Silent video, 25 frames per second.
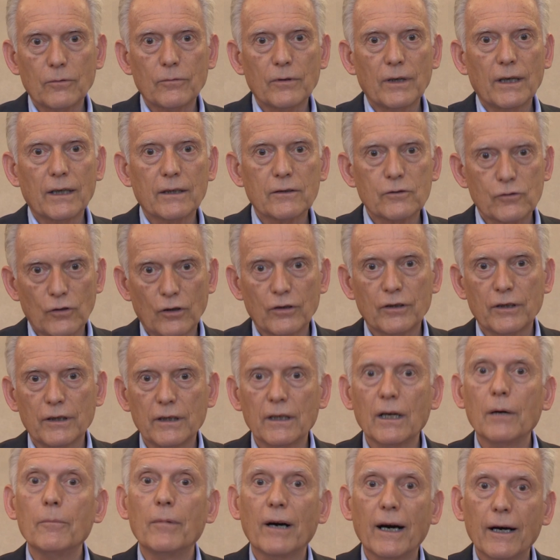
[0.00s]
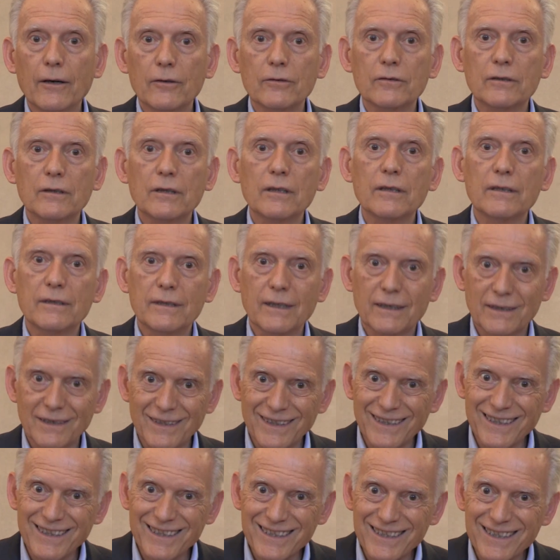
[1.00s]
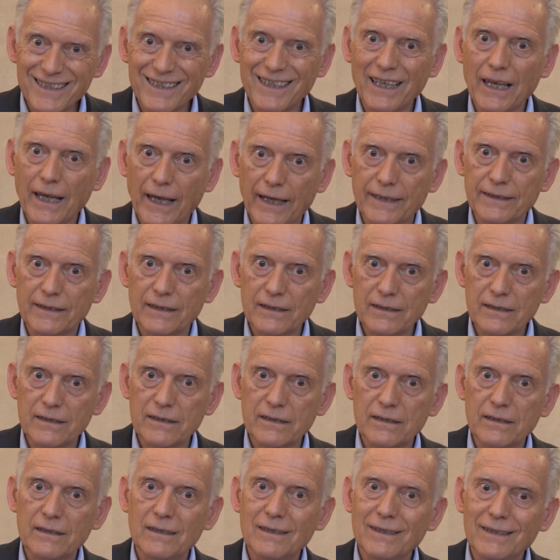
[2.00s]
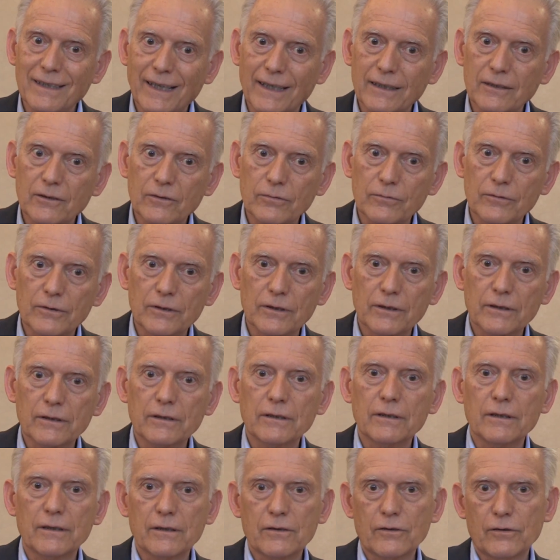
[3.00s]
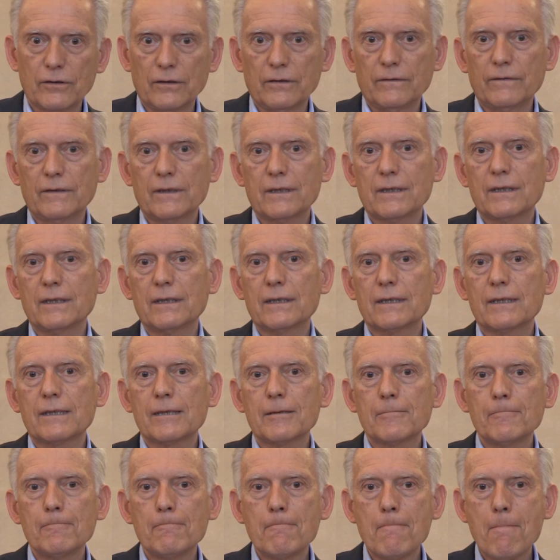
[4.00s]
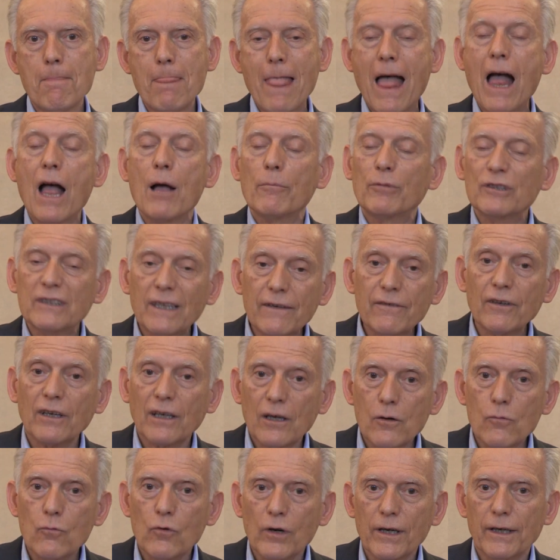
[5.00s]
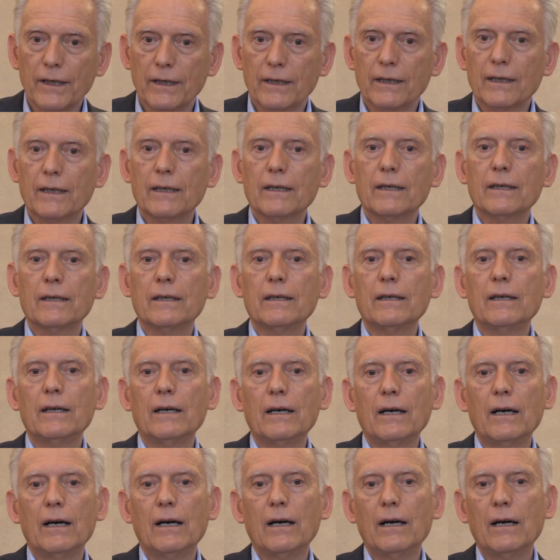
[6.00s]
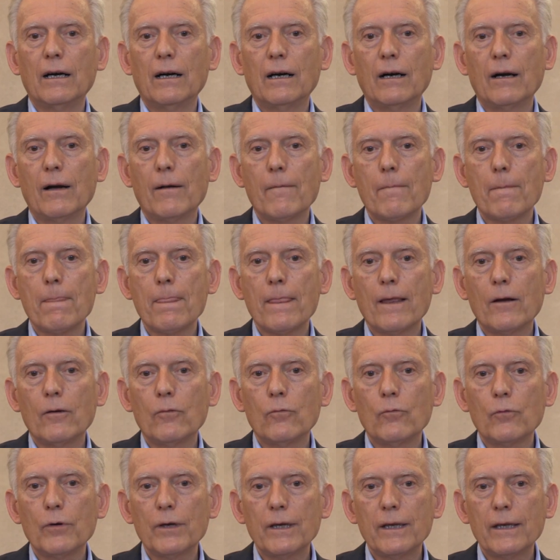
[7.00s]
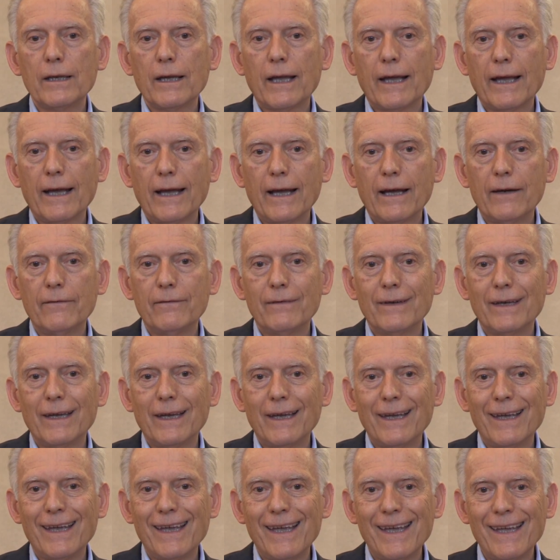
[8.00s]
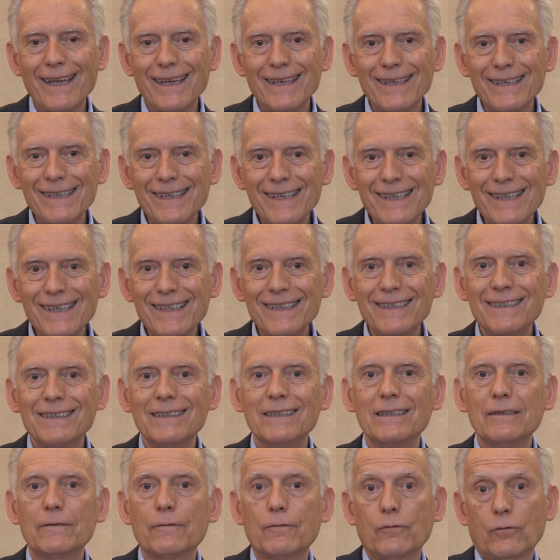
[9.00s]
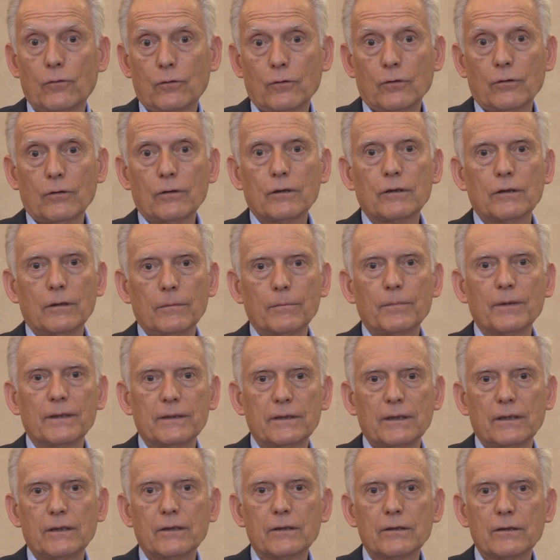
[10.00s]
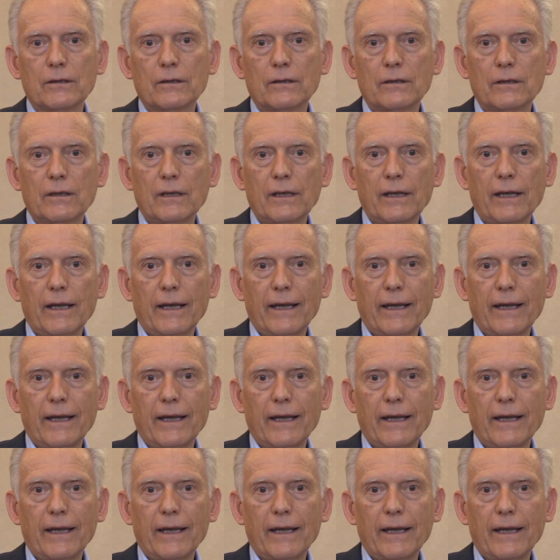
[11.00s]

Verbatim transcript: we are talking about, that is energy network services. But everywhere we have a need for competition,